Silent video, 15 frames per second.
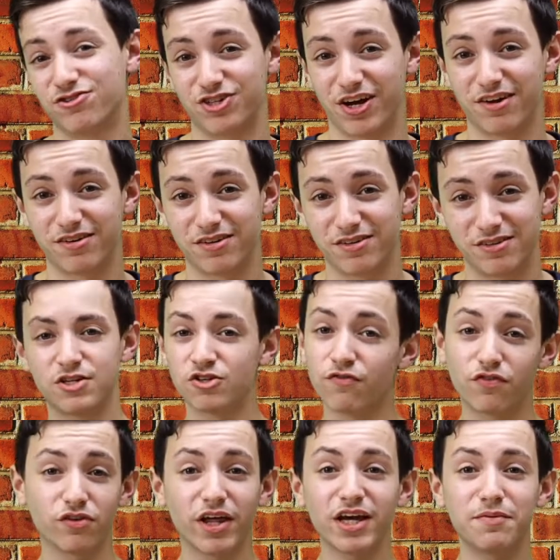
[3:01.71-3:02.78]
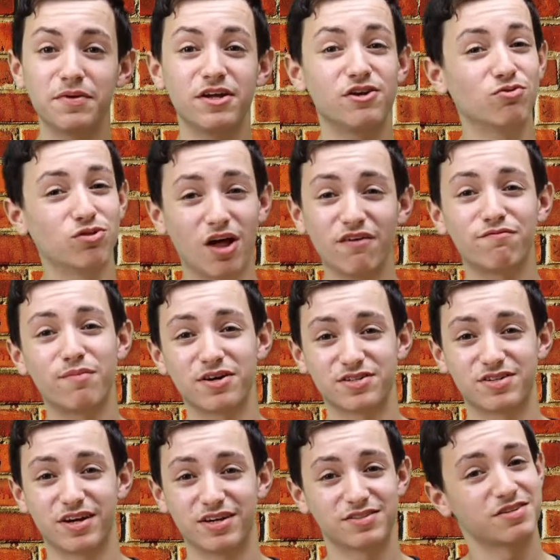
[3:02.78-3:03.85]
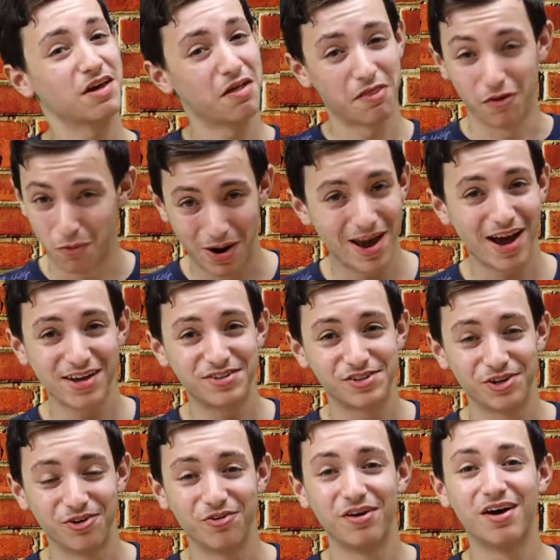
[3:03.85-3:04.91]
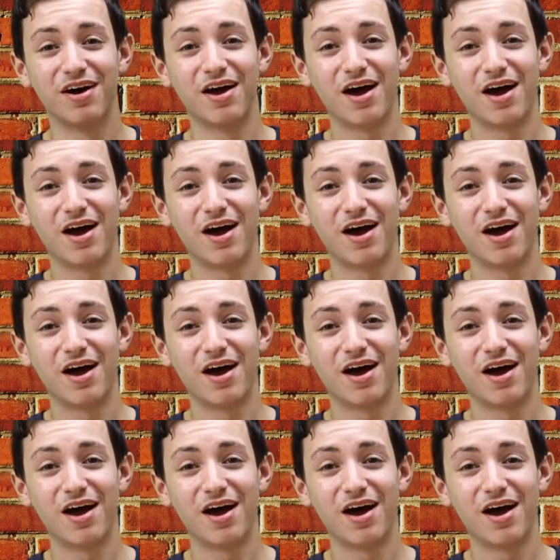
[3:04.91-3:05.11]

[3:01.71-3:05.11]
jet. So if you're like me and you love Mustangs the way I do,